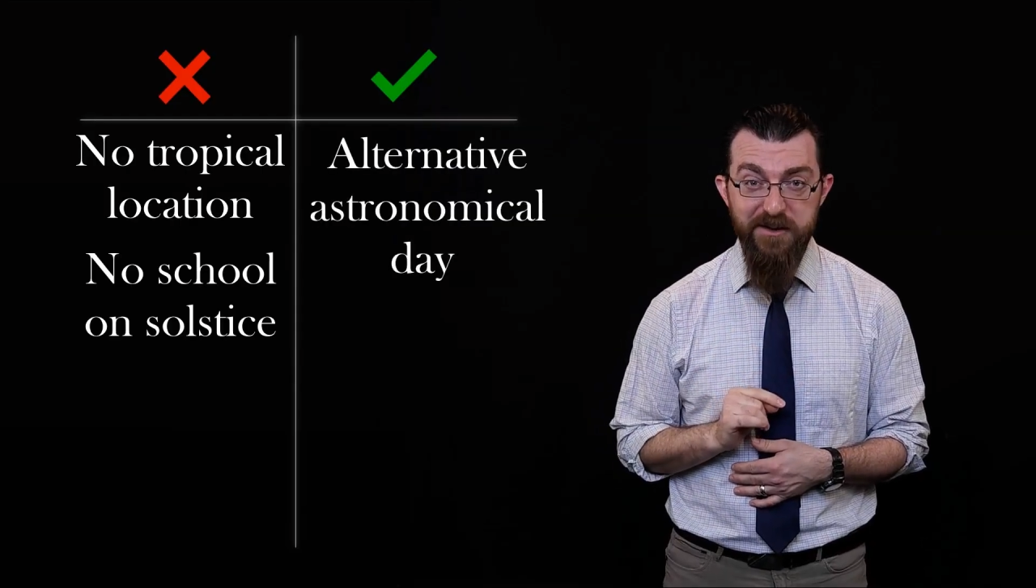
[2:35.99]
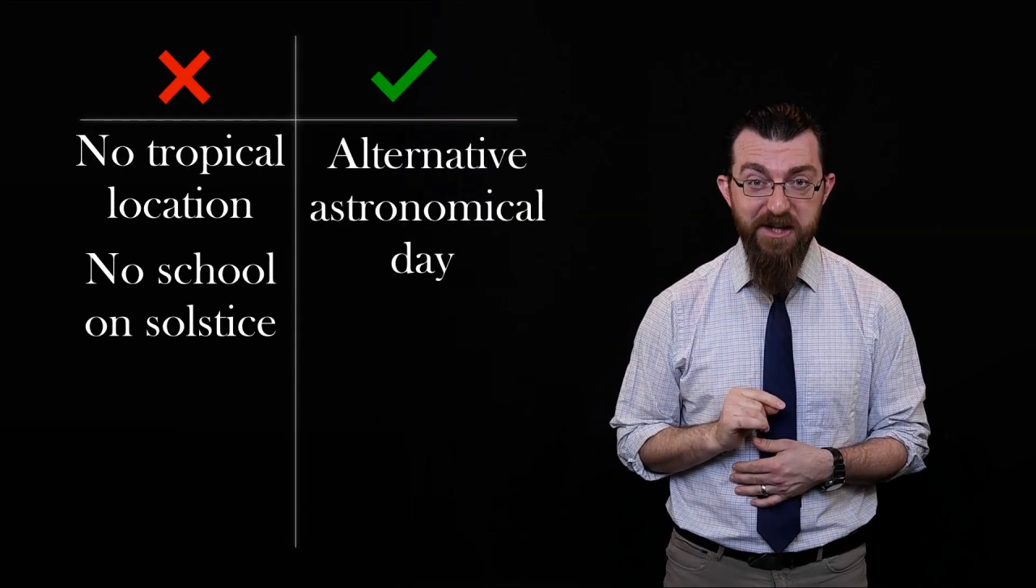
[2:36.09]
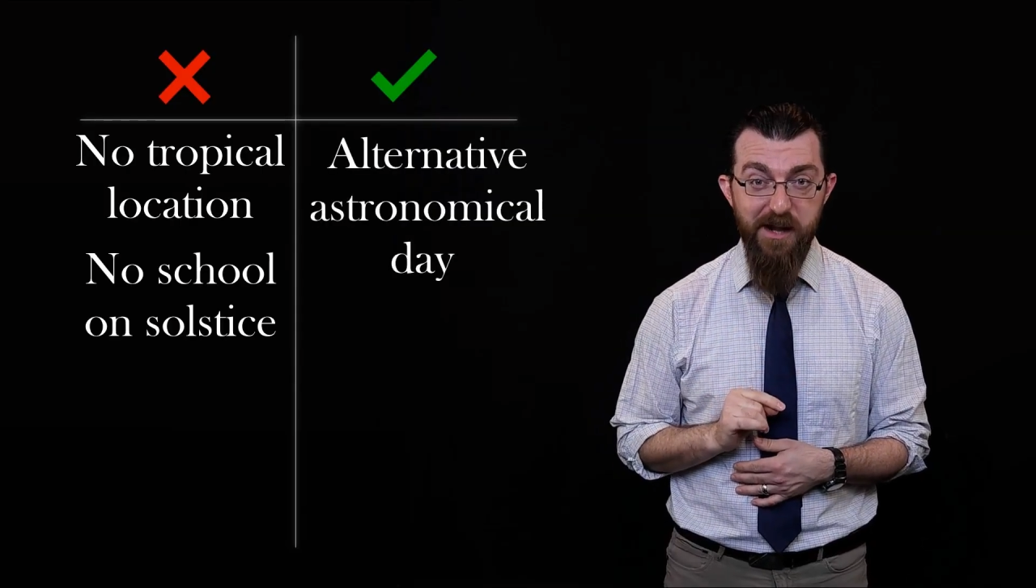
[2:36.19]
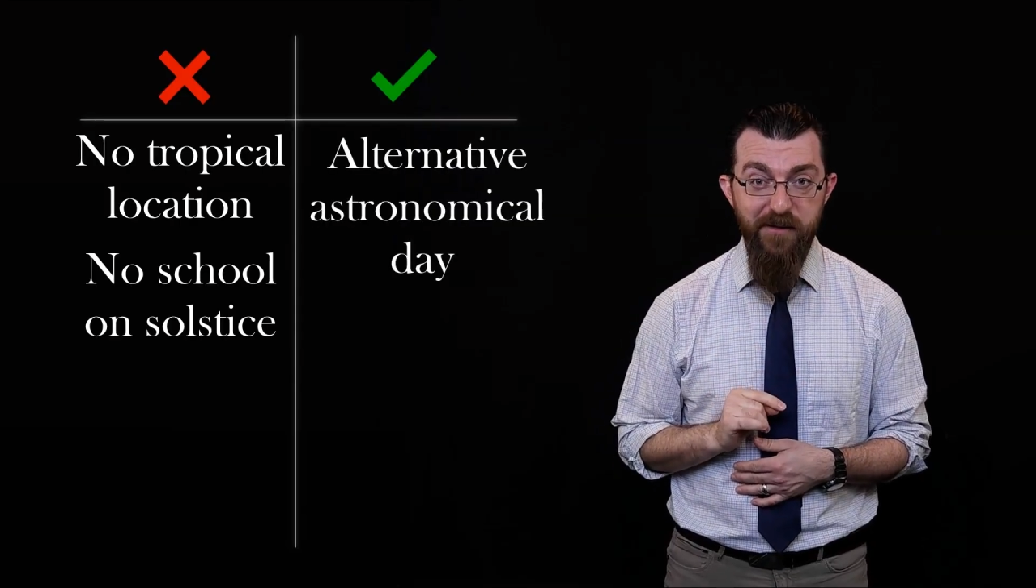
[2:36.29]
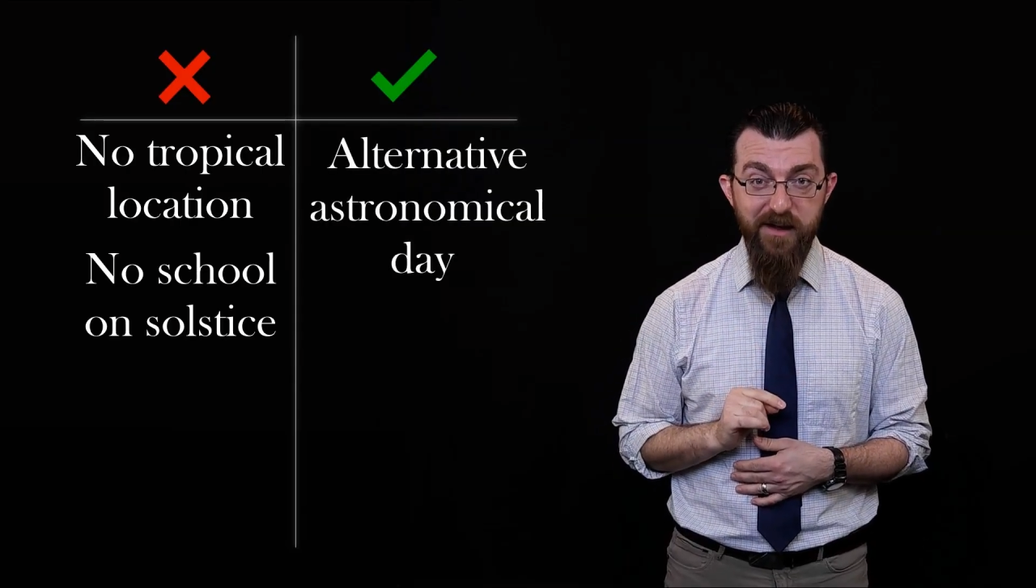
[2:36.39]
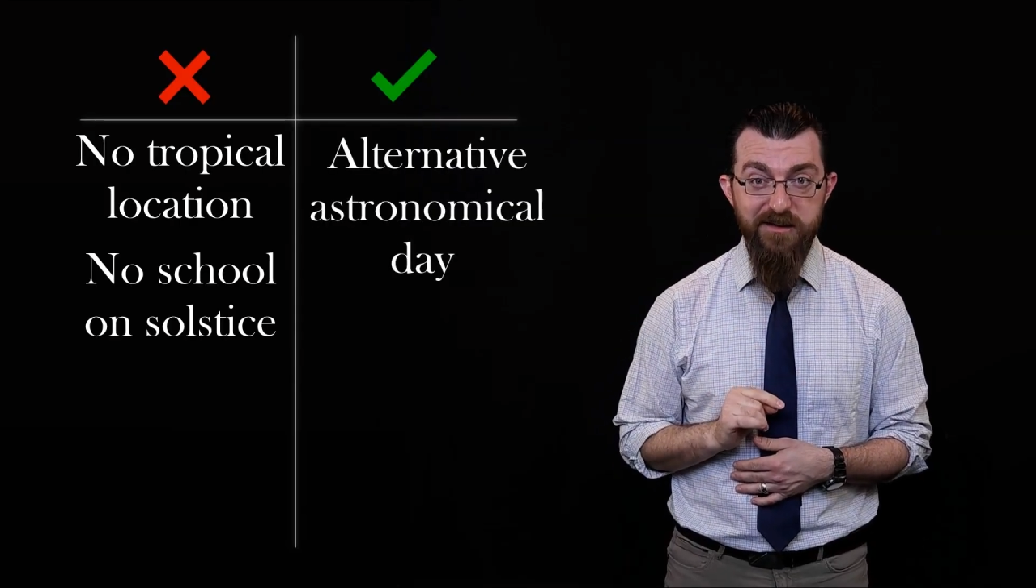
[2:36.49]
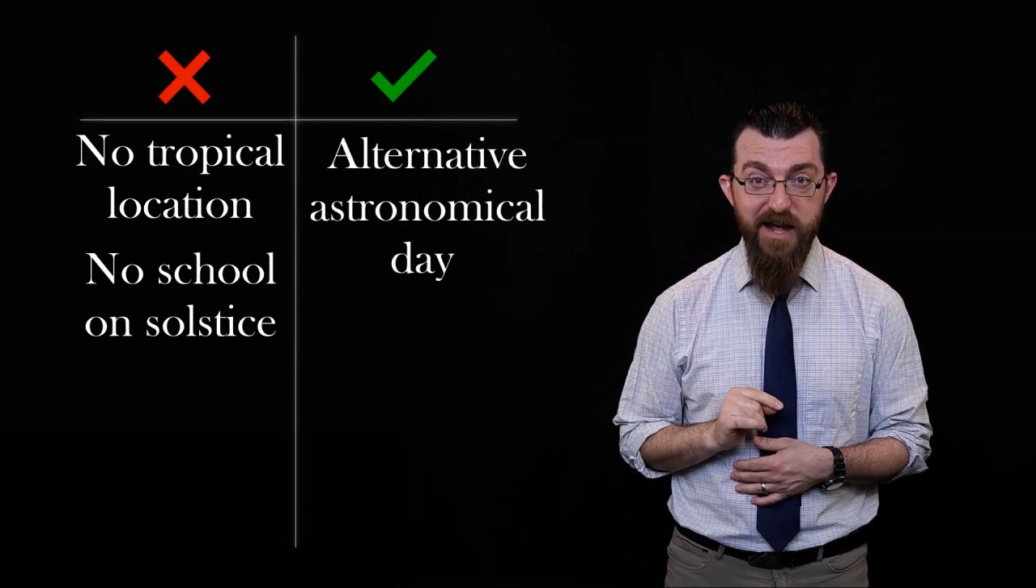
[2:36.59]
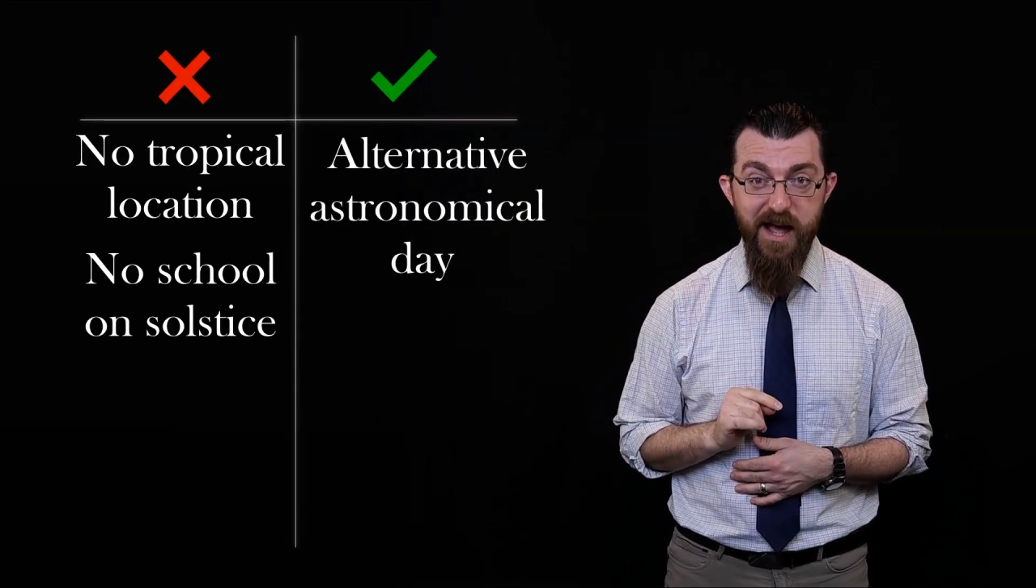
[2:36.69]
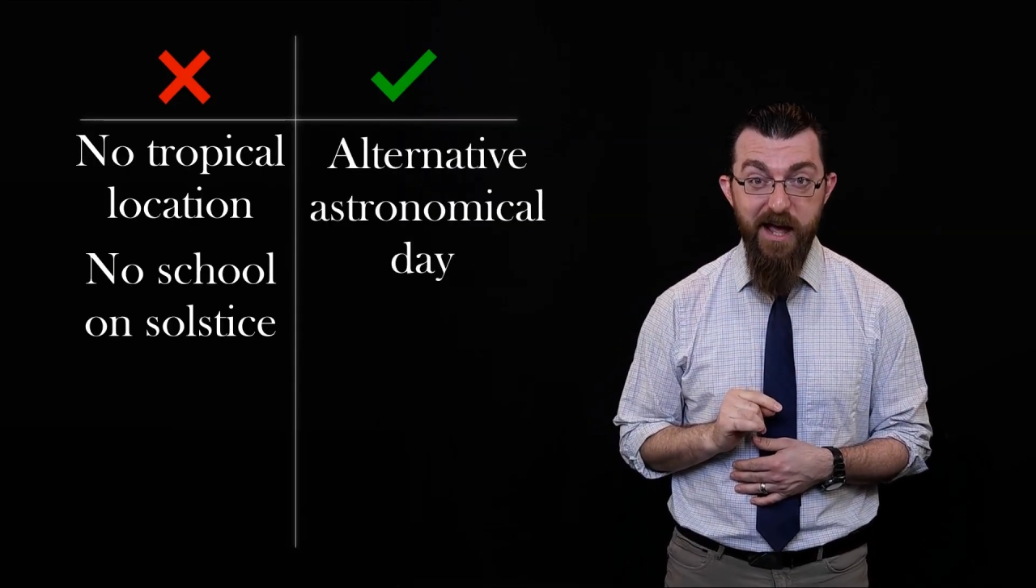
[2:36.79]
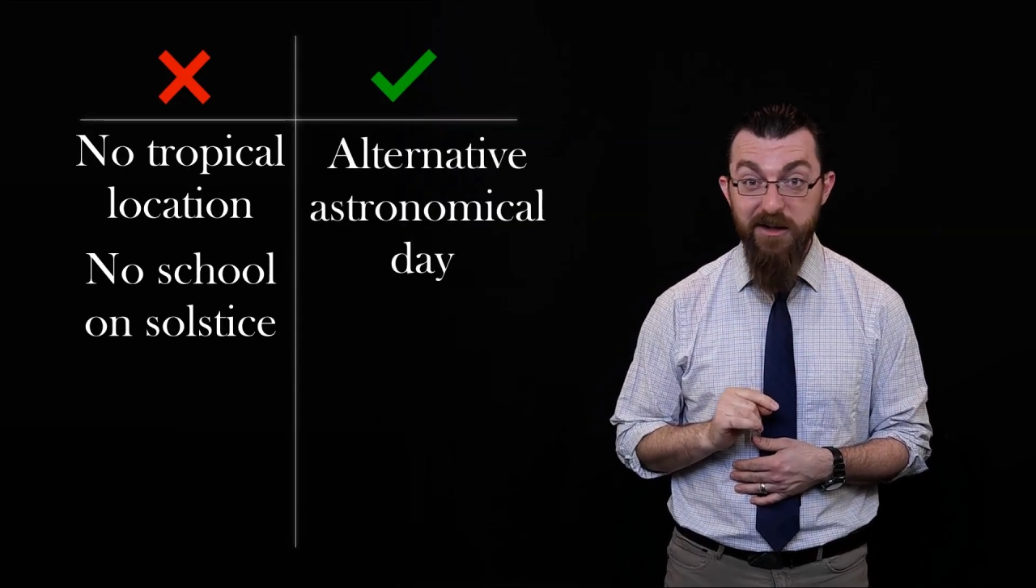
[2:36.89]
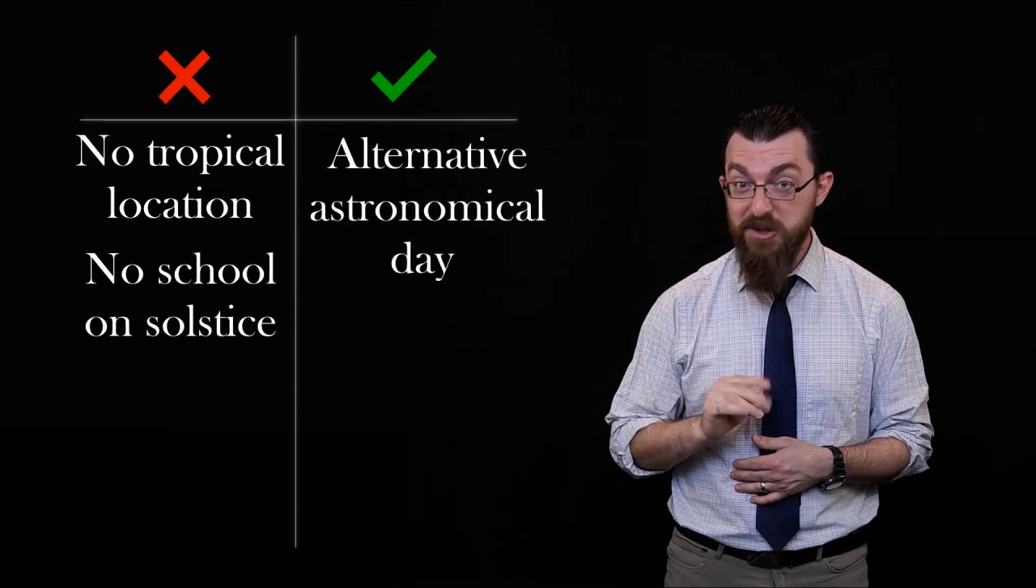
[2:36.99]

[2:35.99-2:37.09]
significant day,